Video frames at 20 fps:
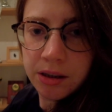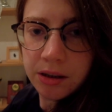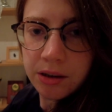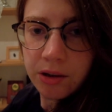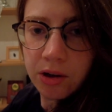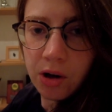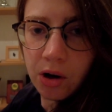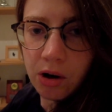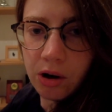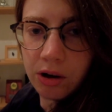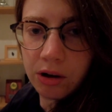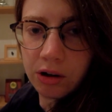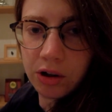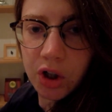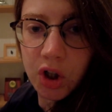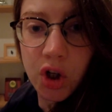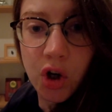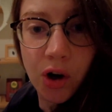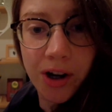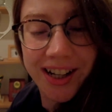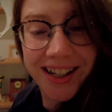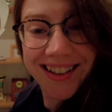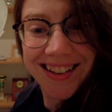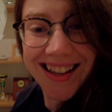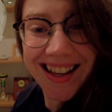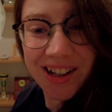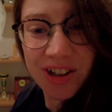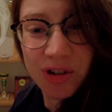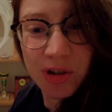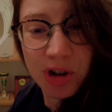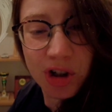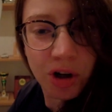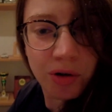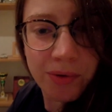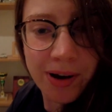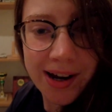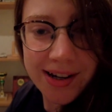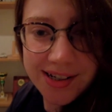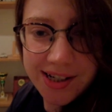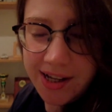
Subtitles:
Got in the correct